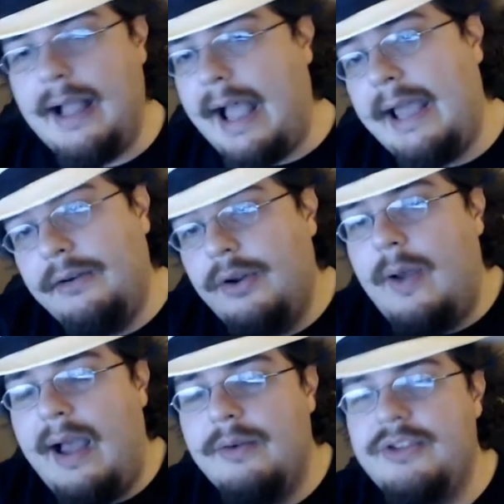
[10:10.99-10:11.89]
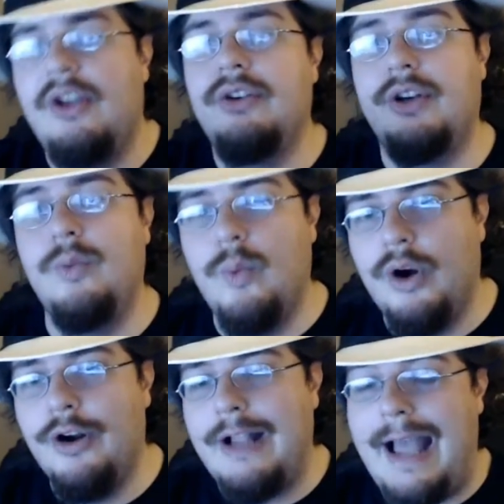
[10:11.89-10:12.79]
I don't know how it's all going to
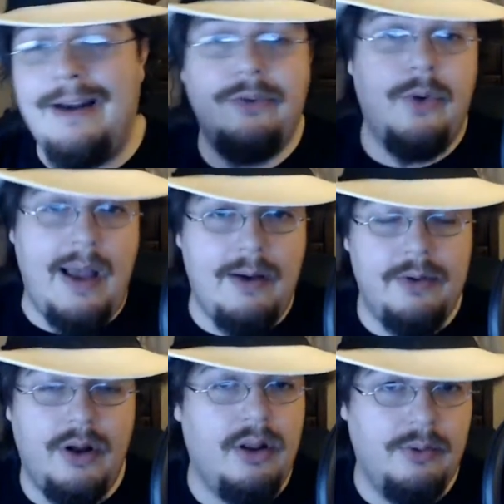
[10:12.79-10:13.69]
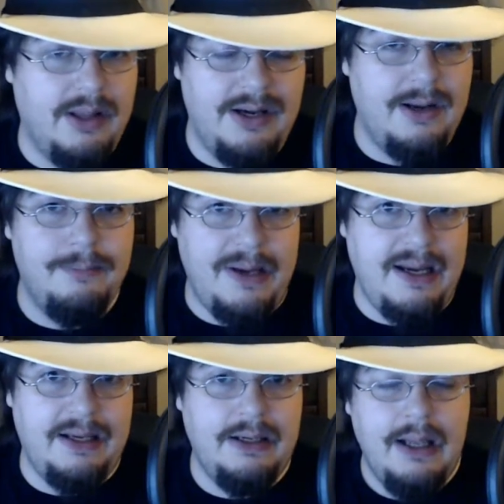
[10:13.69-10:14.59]
work. I don't know how it all will end up
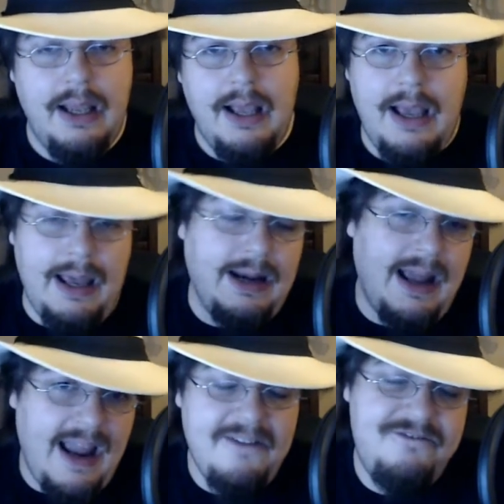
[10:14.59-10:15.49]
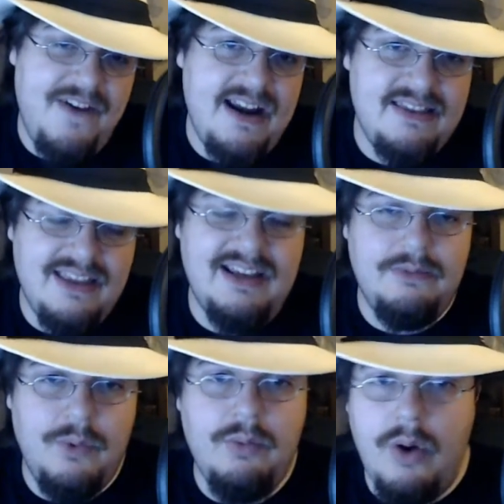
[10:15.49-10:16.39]
being, and I have faith
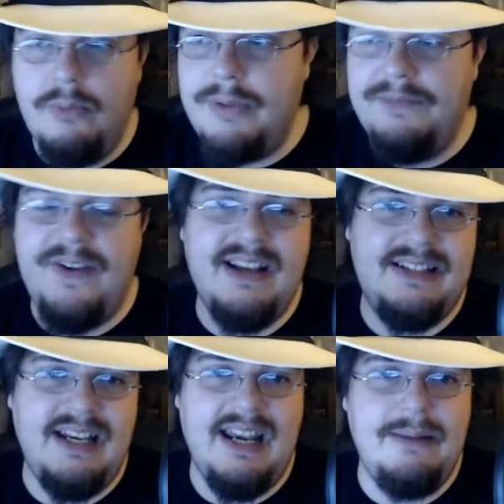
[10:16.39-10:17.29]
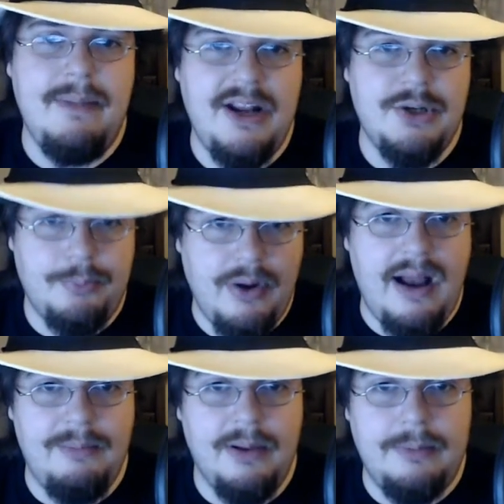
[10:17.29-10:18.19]
that we won't be facing any major
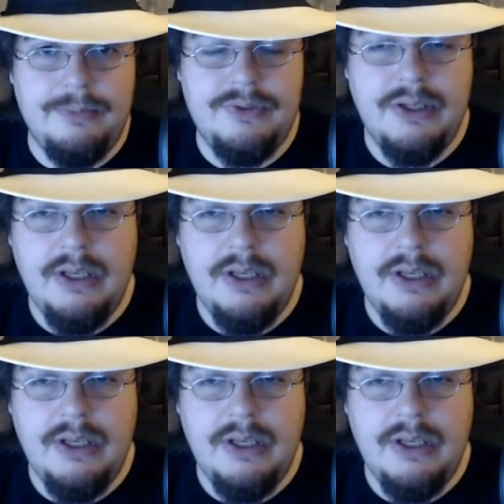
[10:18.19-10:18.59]
problems.